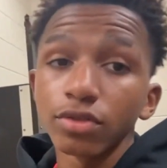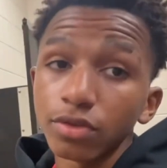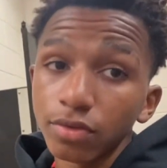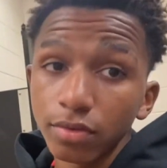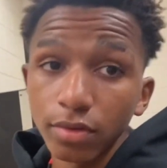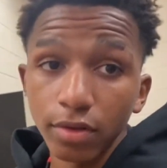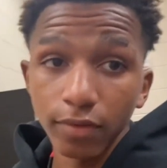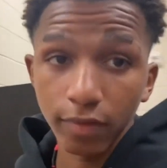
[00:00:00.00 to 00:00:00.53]

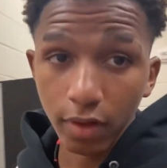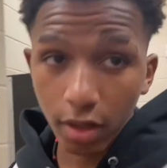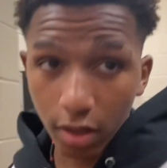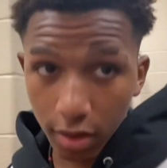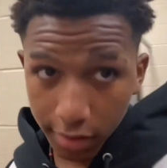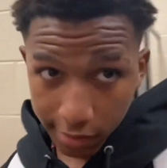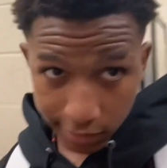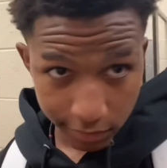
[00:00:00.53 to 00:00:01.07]
to the
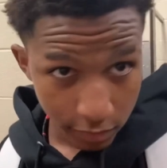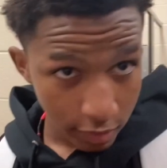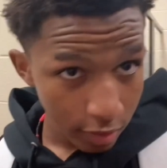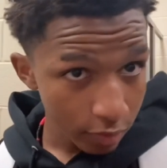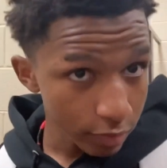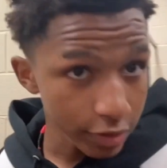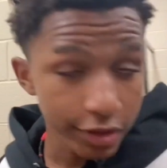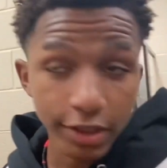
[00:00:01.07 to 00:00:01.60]
vlog,
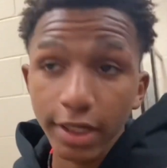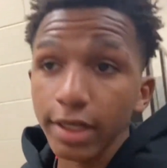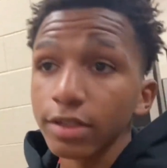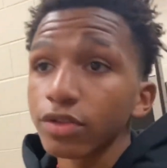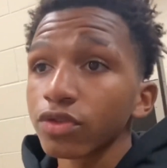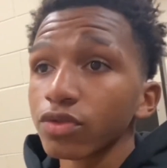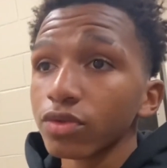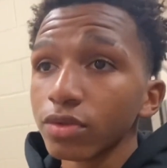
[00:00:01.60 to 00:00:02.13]
we just got to
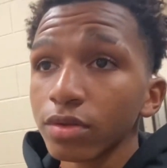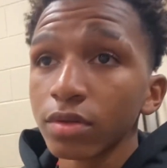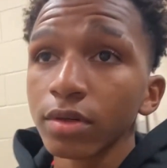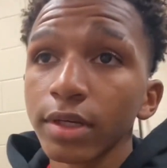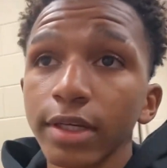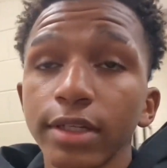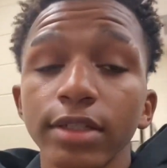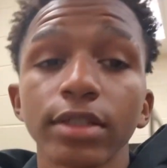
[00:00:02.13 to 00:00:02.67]
school.
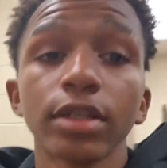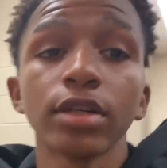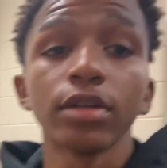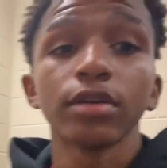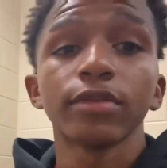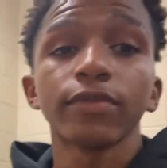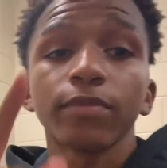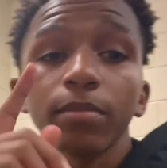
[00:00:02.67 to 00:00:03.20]
It's uh,
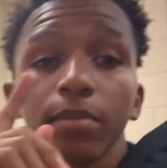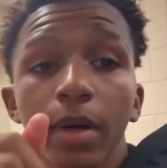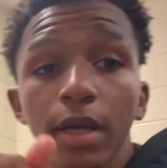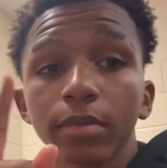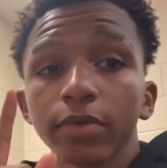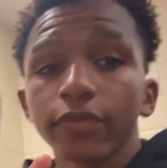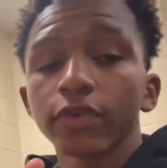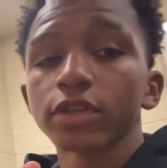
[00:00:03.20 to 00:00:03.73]
about
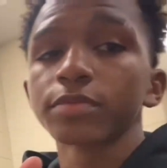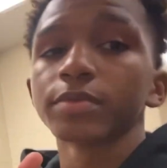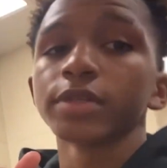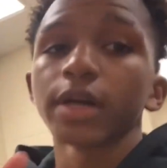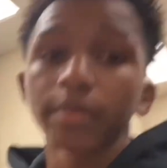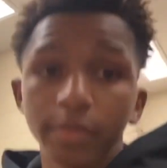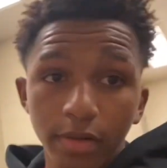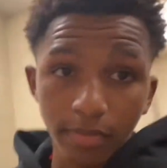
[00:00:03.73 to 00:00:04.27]
to be first period.
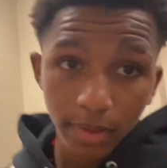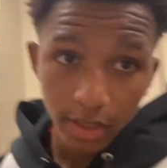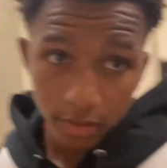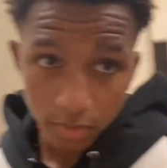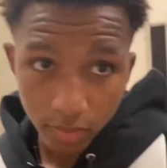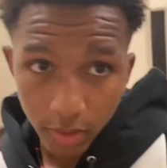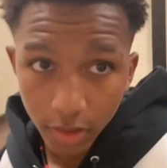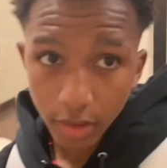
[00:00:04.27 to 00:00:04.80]
I'm in the
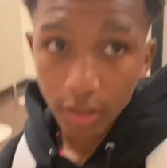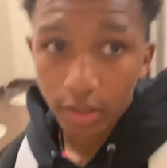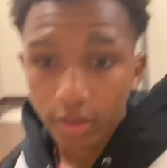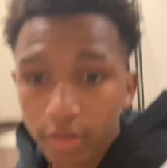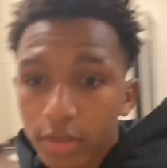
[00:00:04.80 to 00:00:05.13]
bathroom right now.